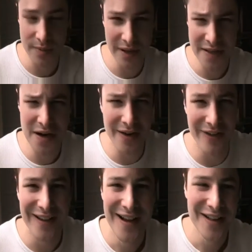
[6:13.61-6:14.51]
But let's
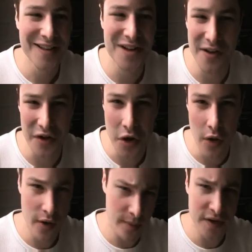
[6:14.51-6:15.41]
not even go
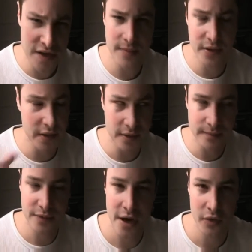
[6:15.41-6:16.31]
there, but it's something you can
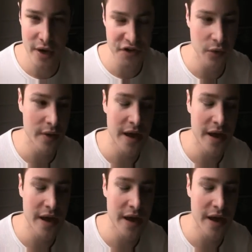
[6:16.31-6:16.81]
kind of wrestle with.